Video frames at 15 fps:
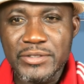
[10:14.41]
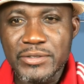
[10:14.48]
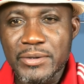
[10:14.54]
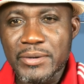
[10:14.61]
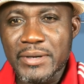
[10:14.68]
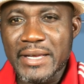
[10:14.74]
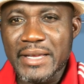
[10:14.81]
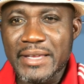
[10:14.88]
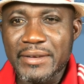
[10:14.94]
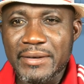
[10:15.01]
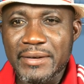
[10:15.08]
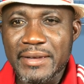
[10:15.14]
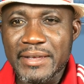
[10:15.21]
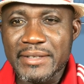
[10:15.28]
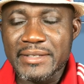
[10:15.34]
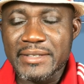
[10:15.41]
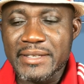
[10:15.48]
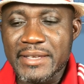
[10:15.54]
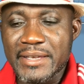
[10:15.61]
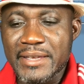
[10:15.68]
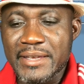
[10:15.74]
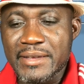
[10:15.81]
So
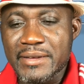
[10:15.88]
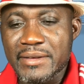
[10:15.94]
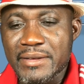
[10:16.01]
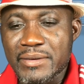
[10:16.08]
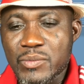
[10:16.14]
the